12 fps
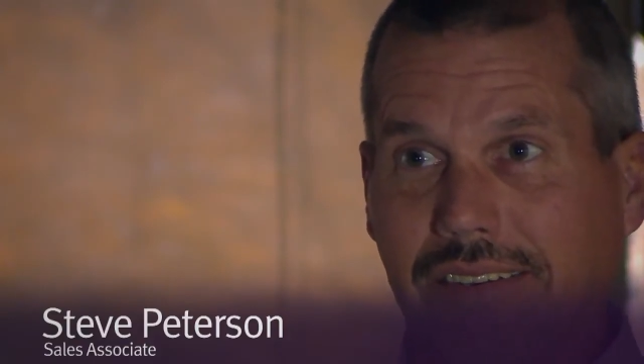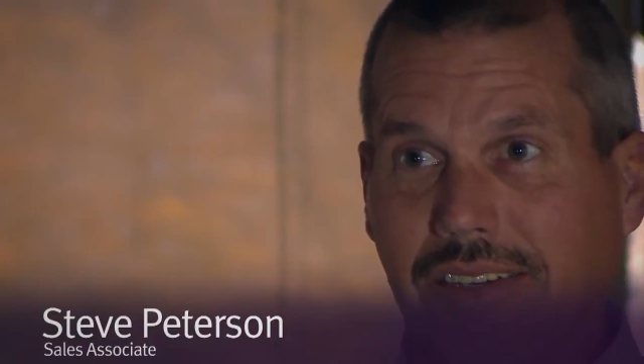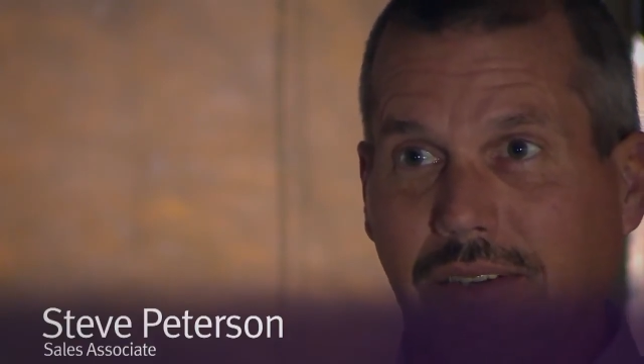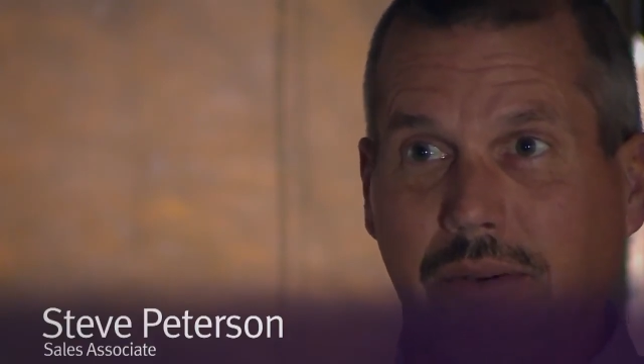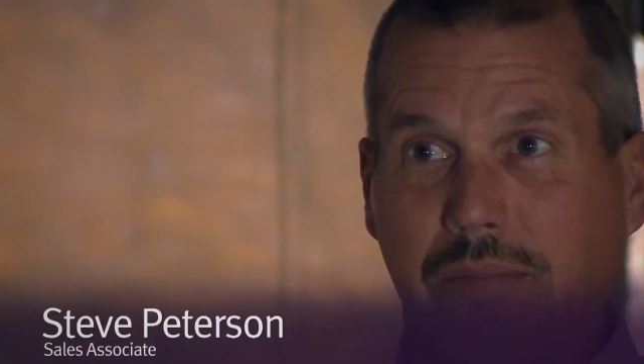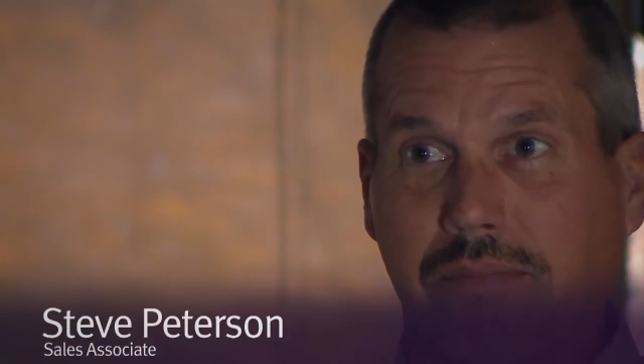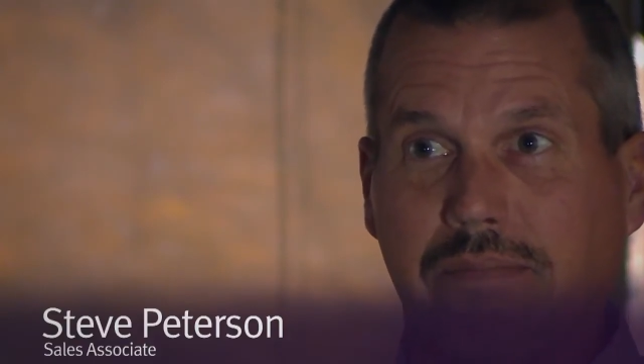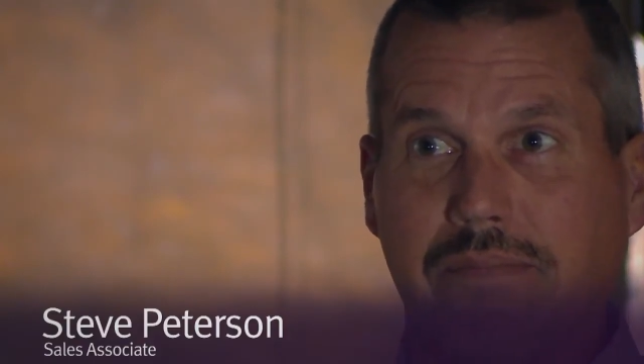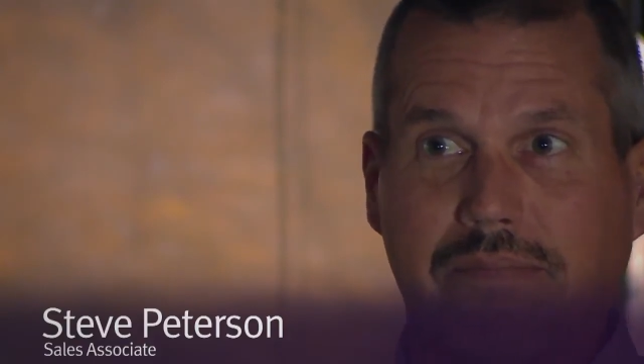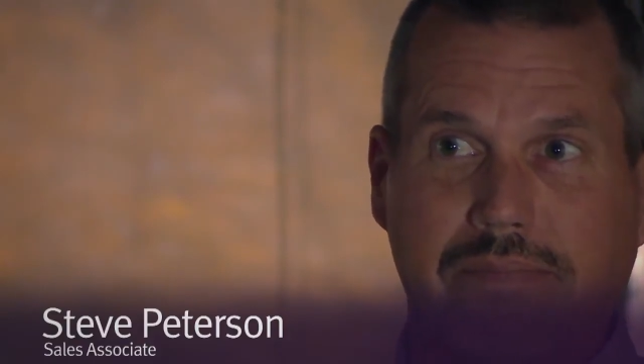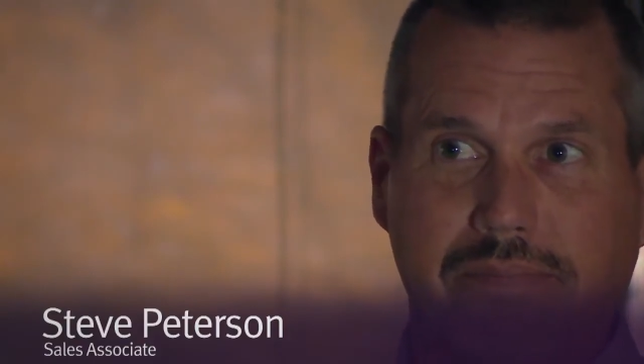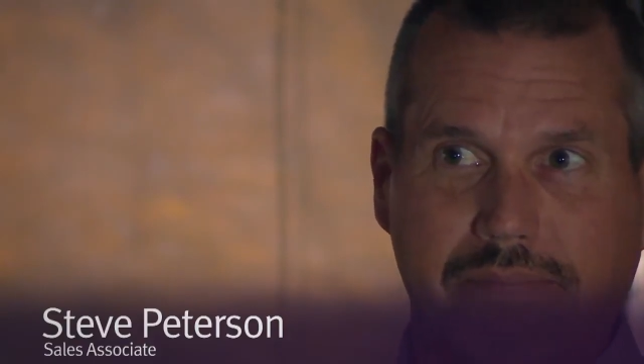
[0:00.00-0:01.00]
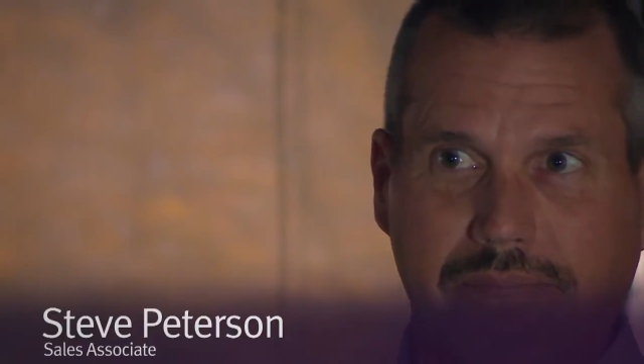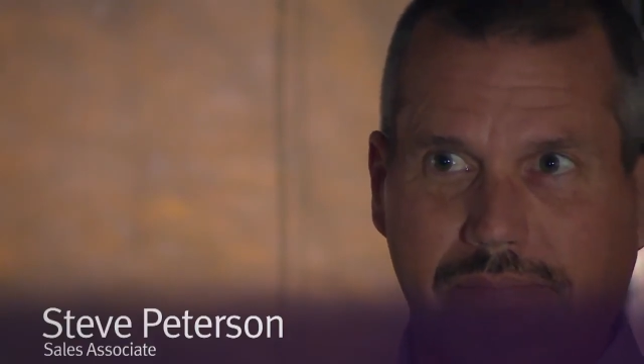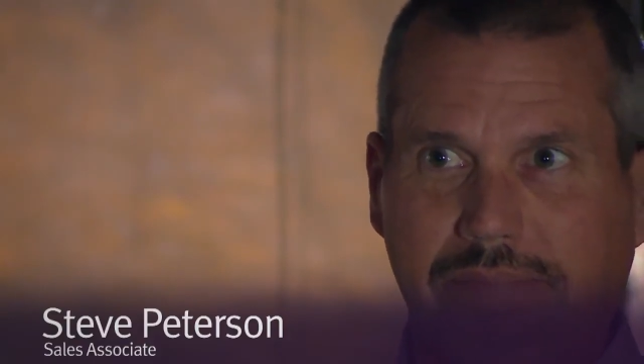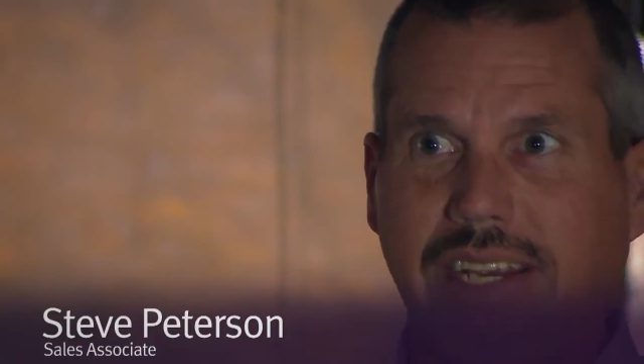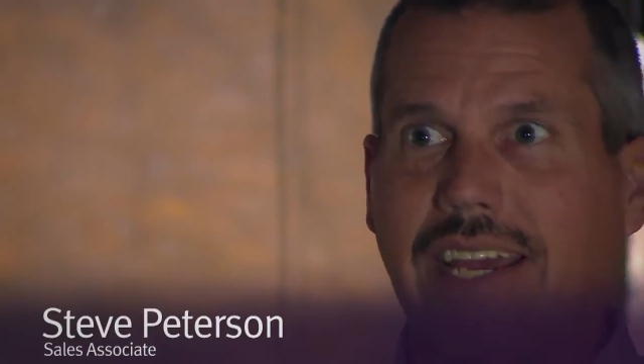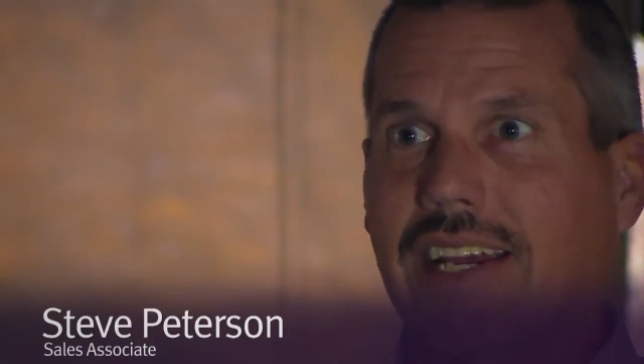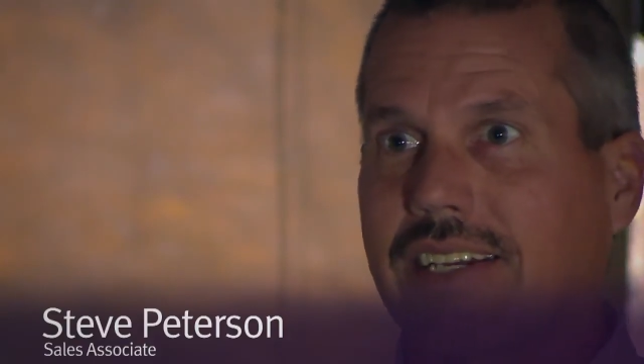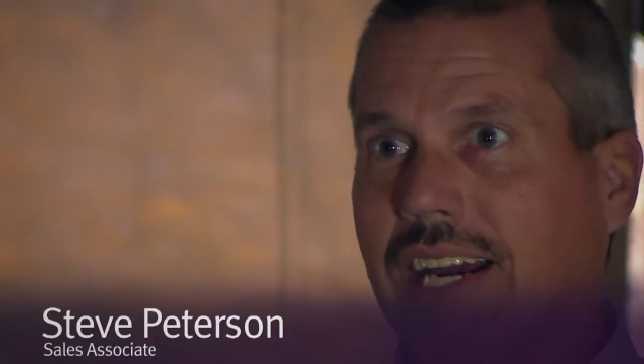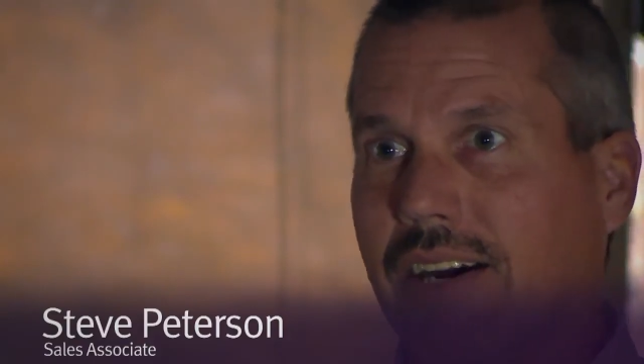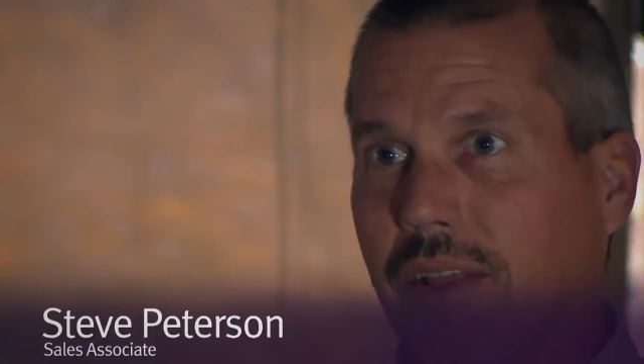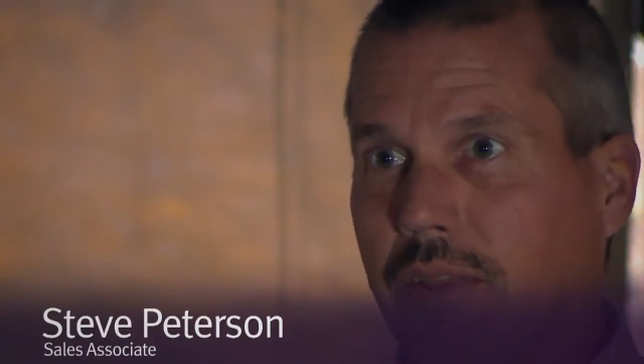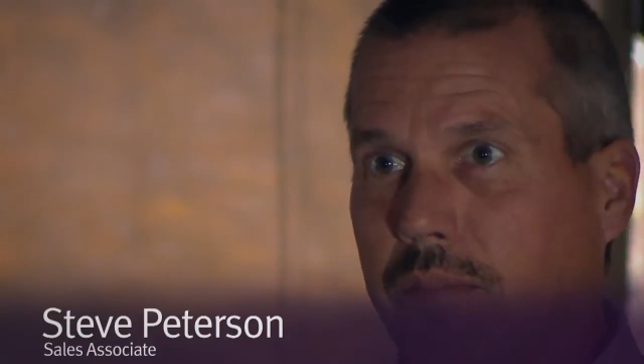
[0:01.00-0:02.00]
you take it
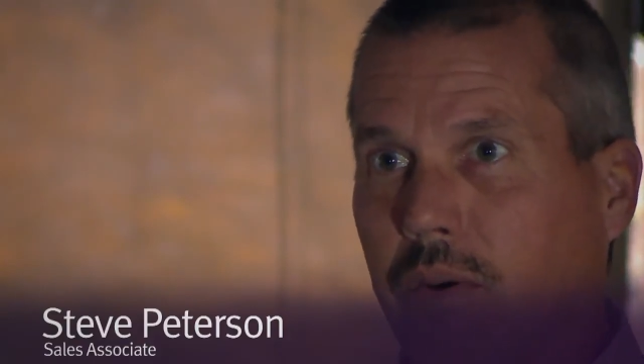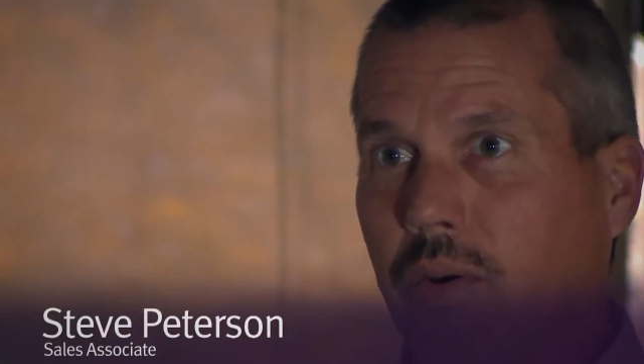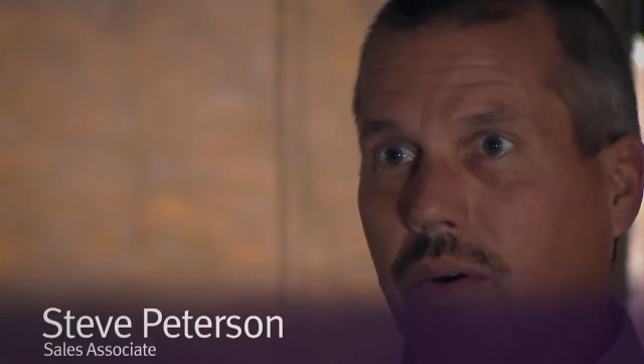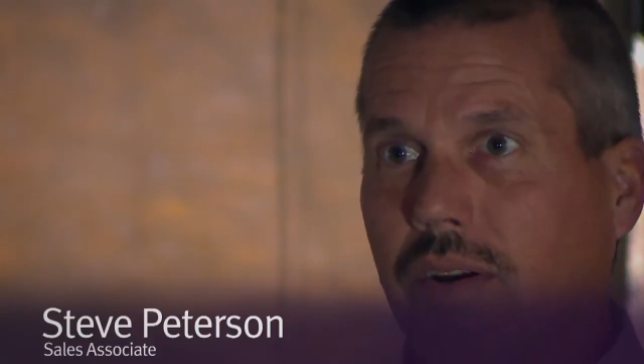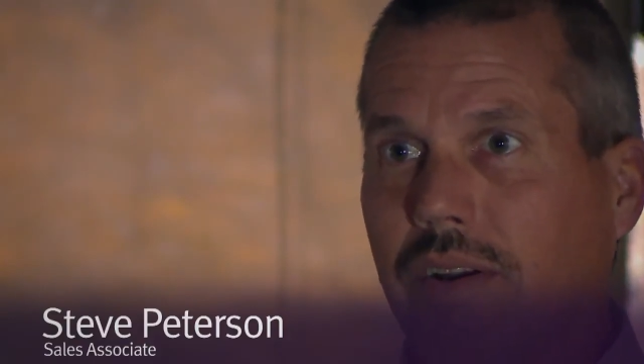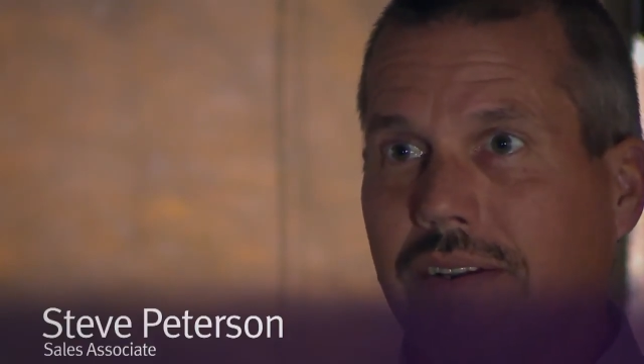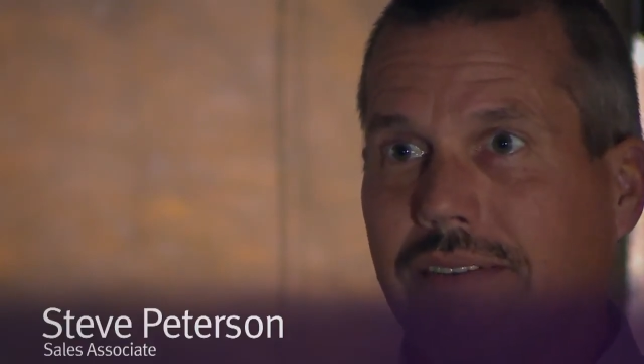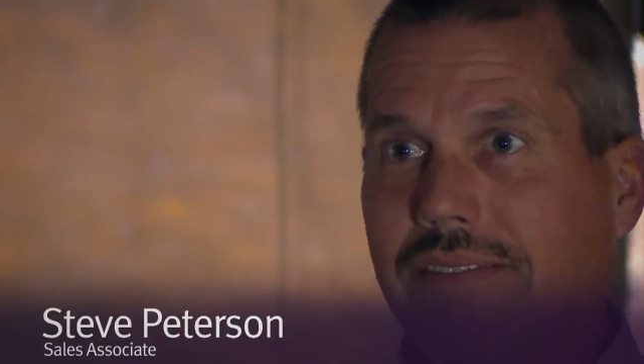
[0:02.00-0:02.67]
down to the board